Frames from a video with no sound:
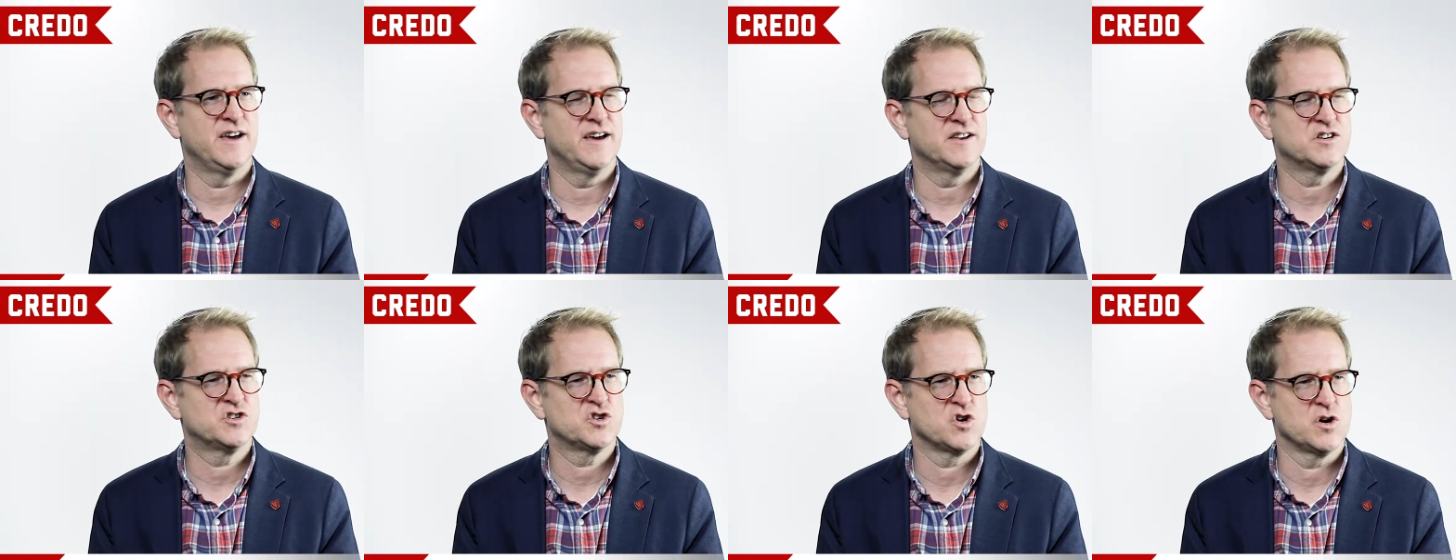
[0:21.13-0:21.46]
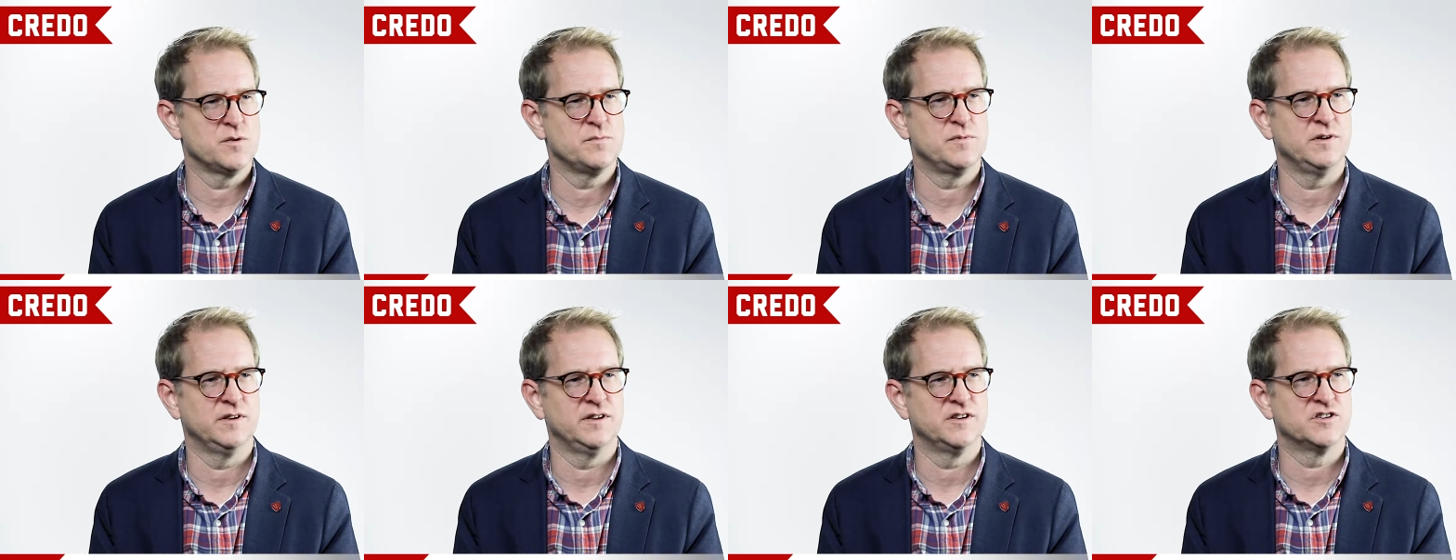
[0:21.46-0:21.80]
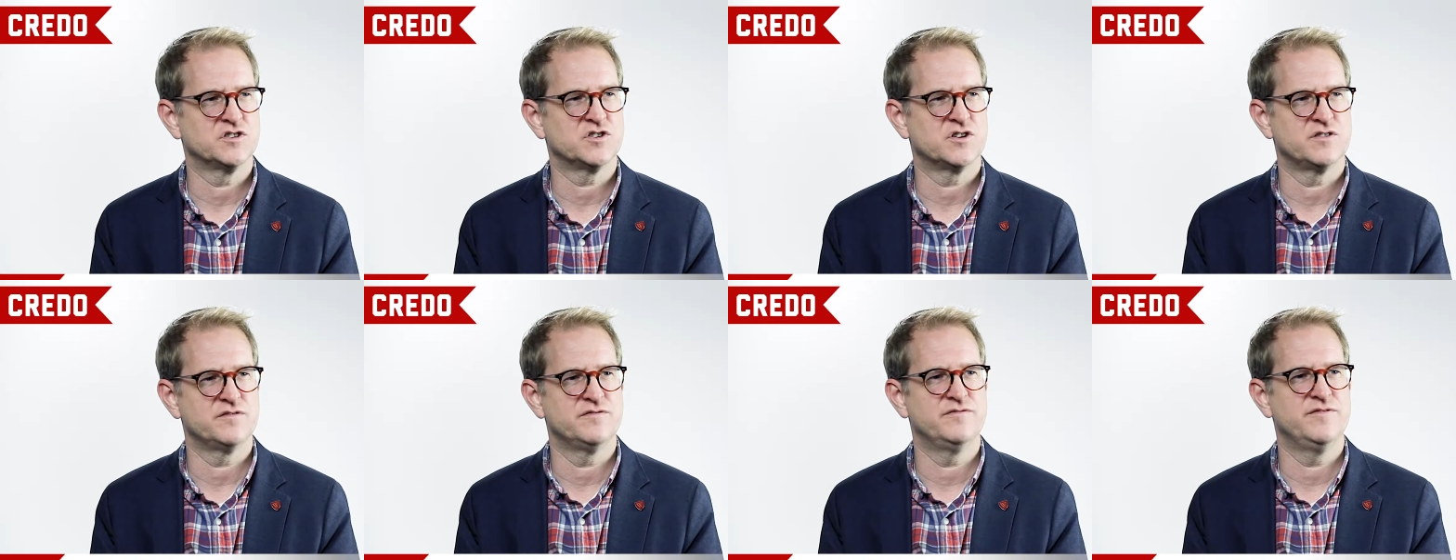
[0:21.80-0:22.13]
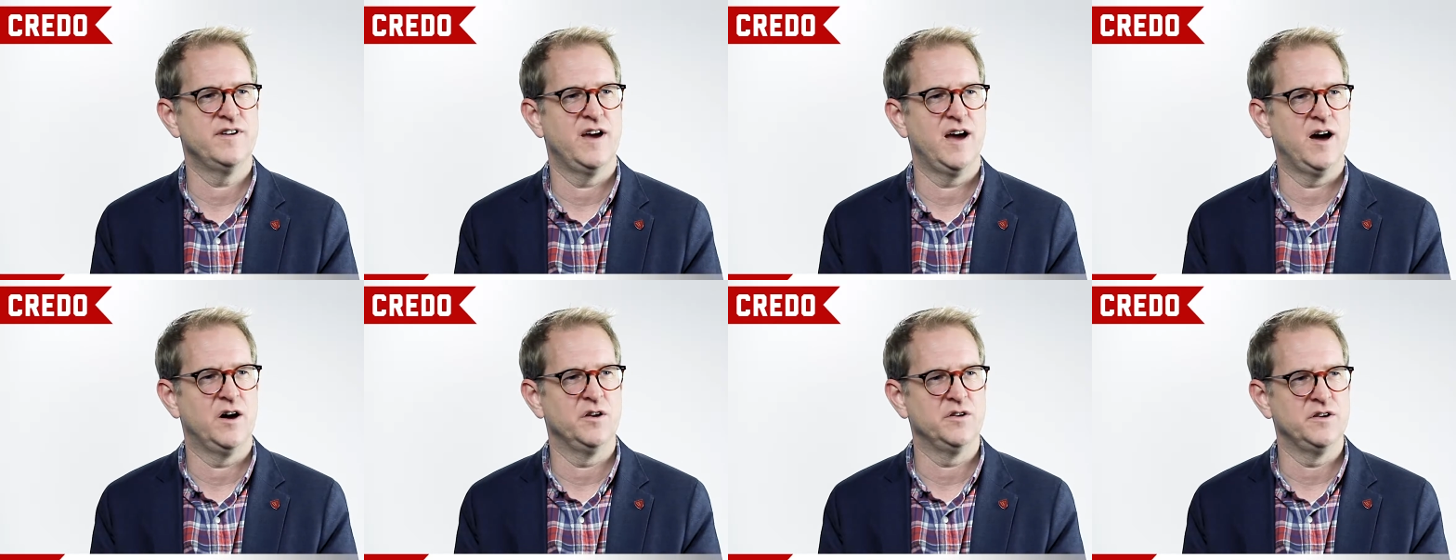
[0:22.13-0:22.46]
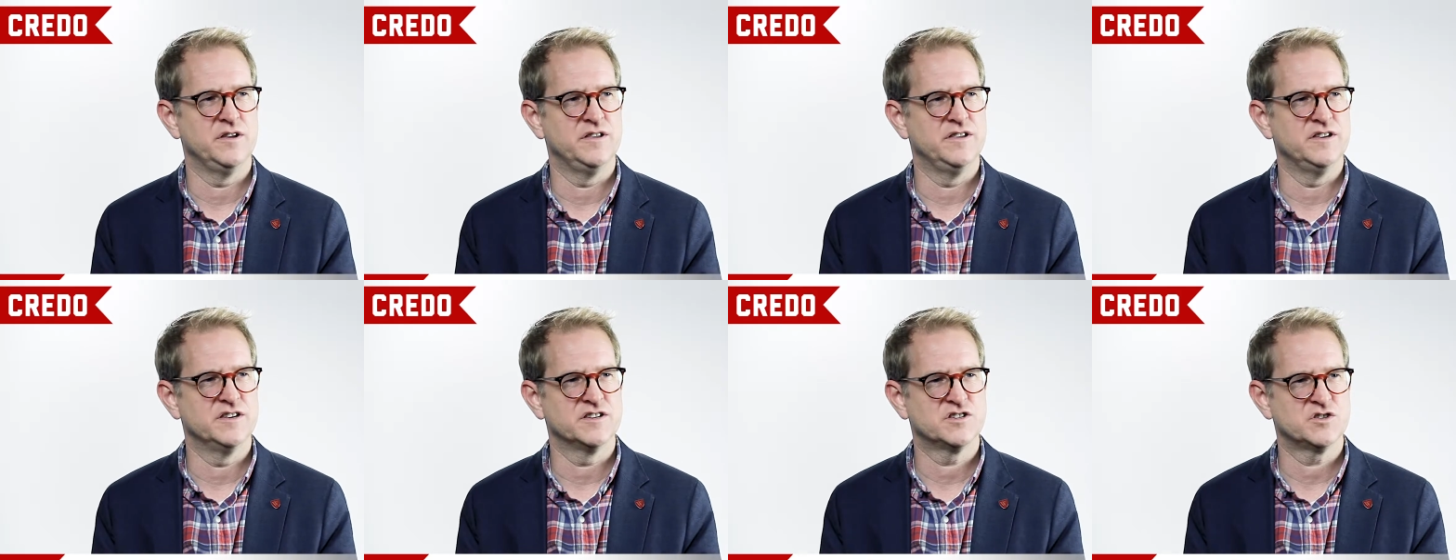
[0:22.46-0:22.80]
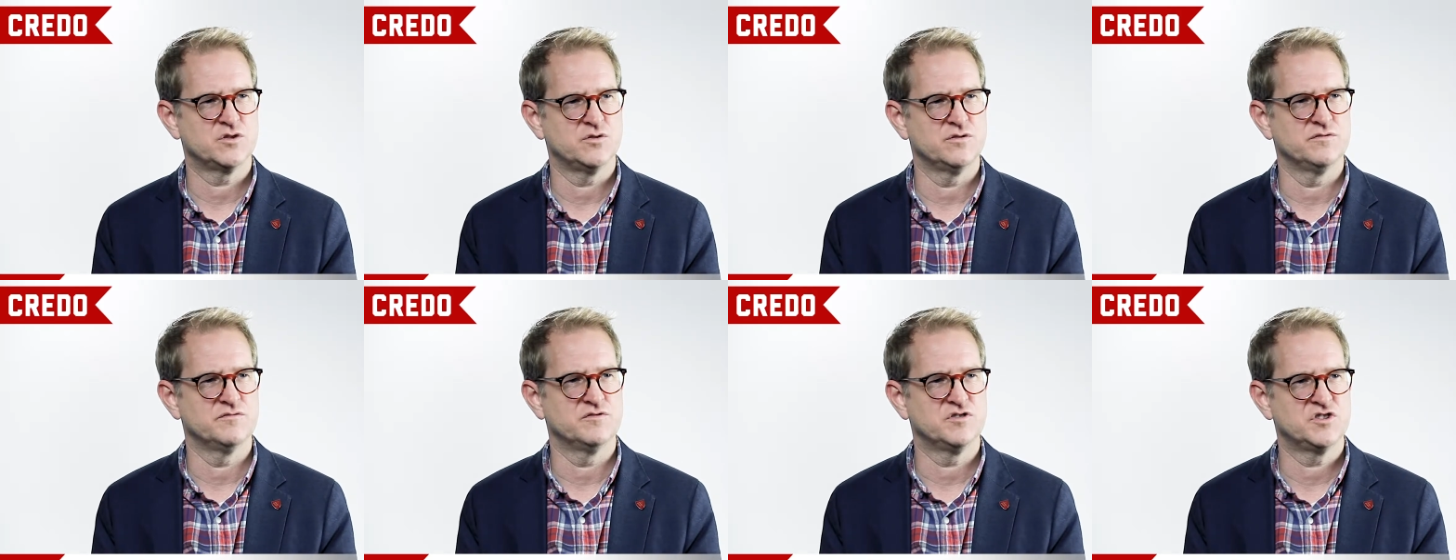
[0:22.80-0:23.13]
that turbulence are found in
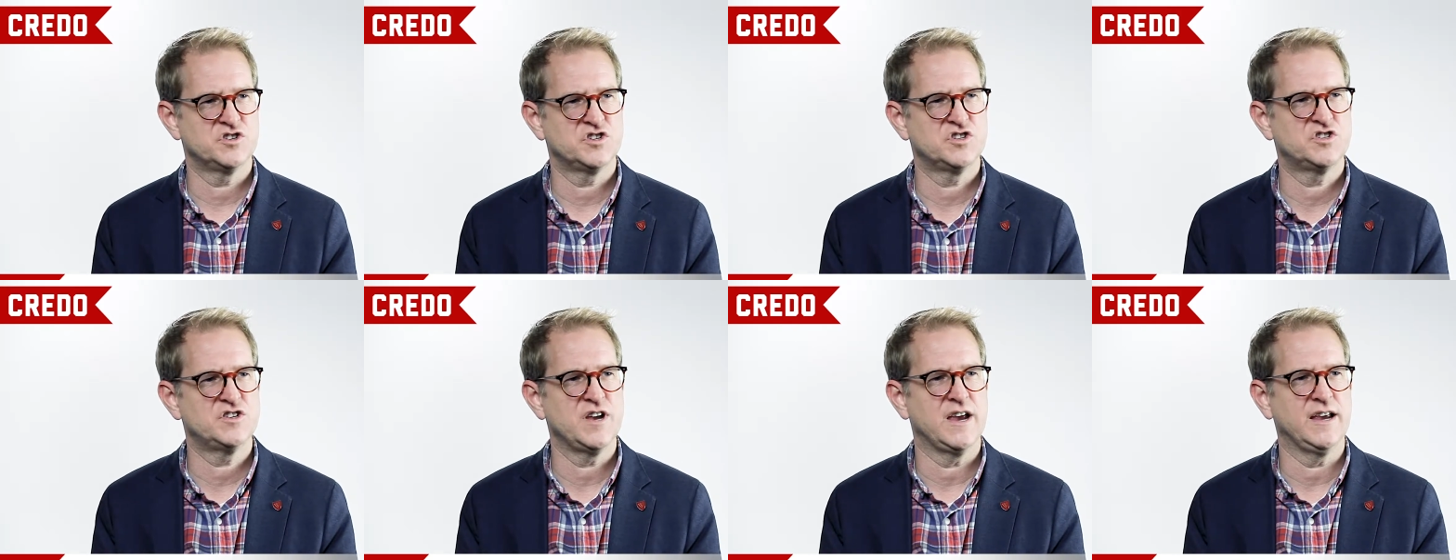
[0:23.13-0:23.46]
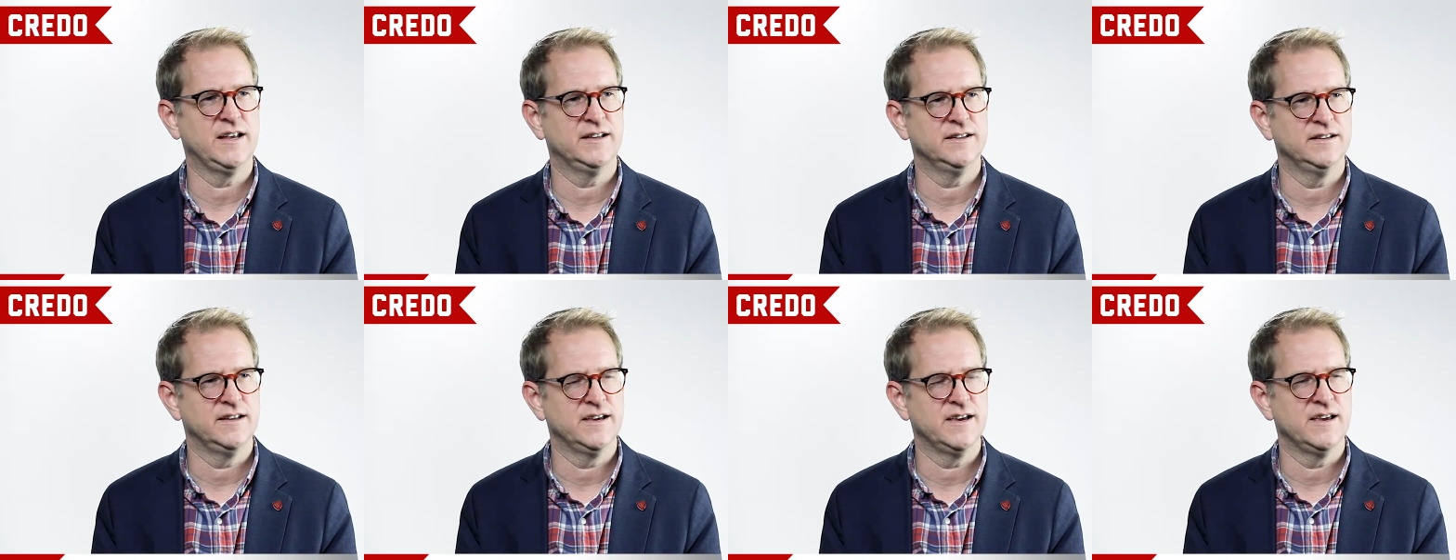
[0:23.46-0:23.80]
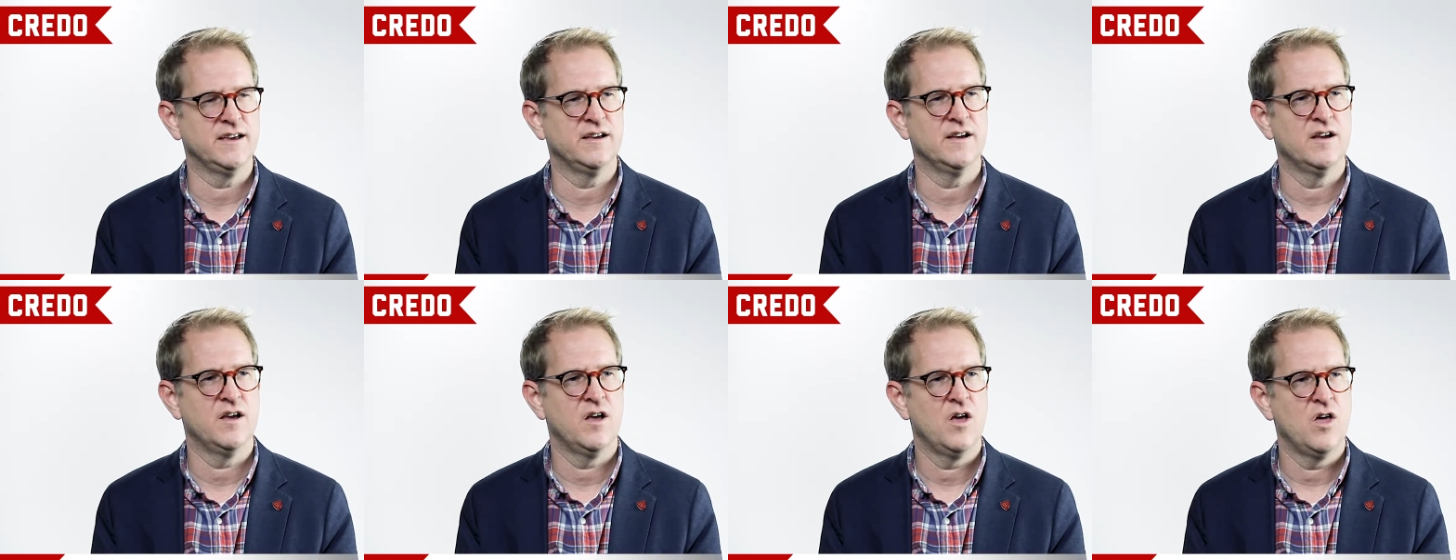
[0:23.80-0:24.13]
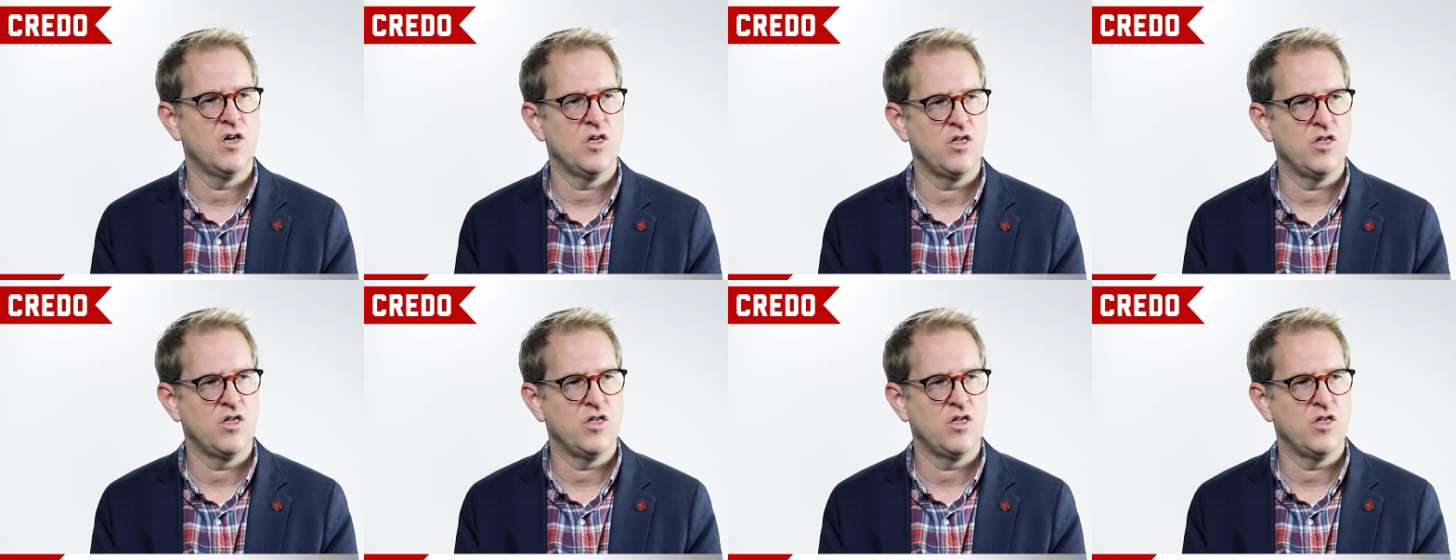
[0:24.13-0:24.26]
this sort of stately,